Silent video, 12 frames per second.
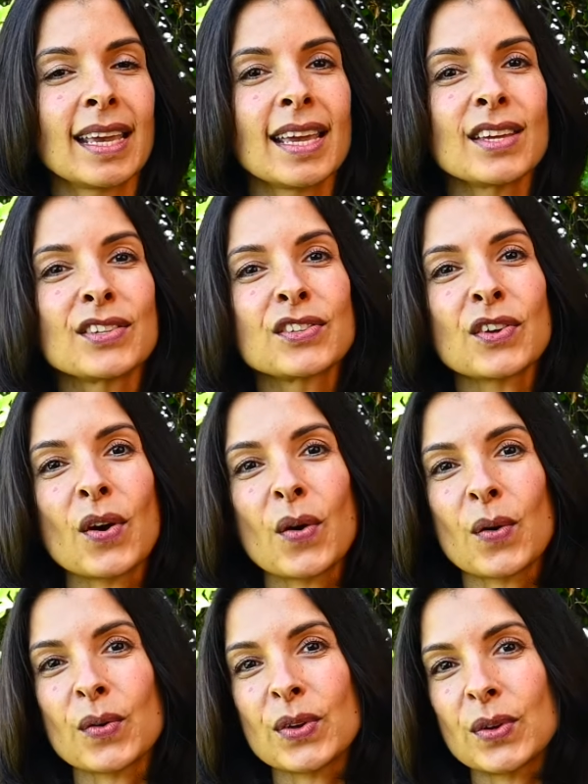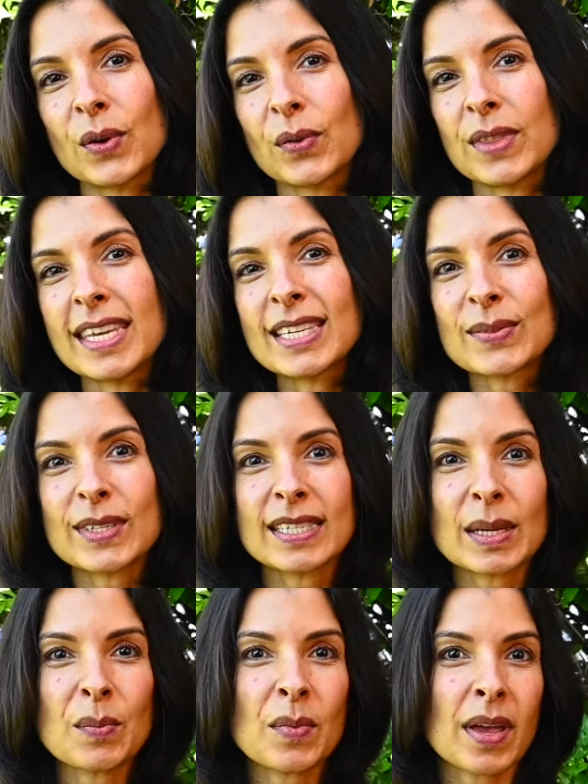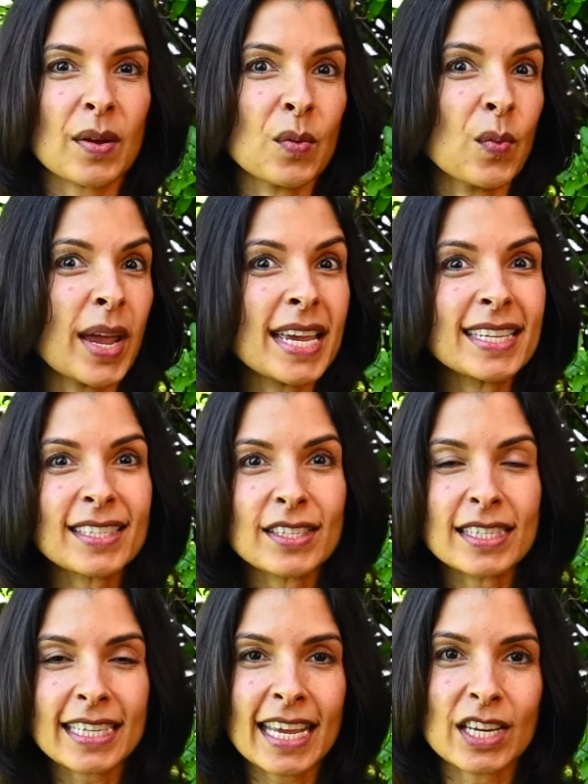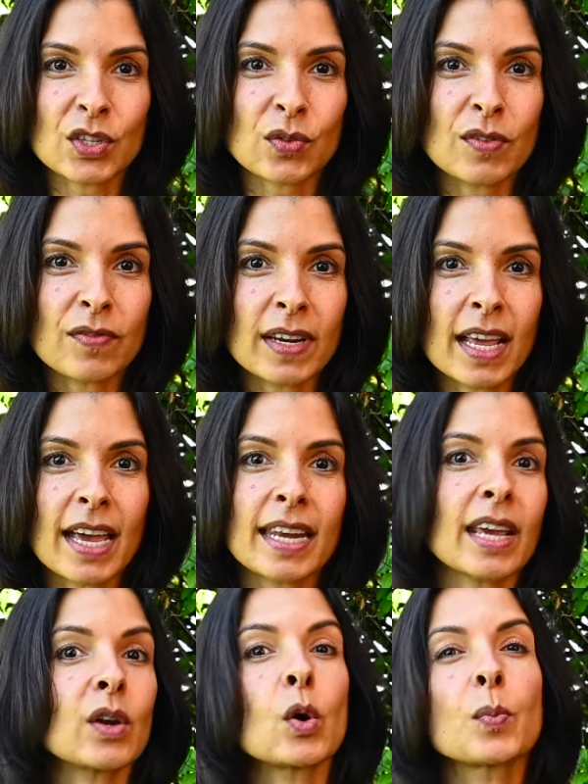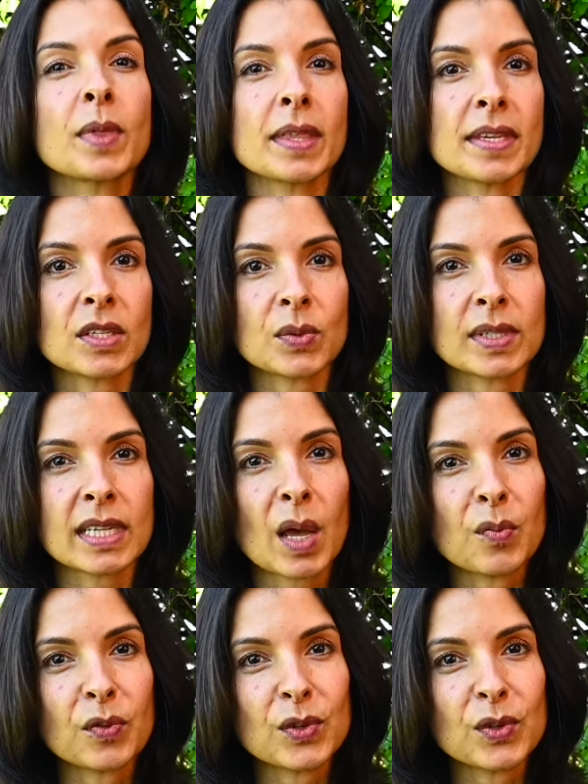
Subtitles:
So, these were some ways to take Triphala, and I hope that this was helpful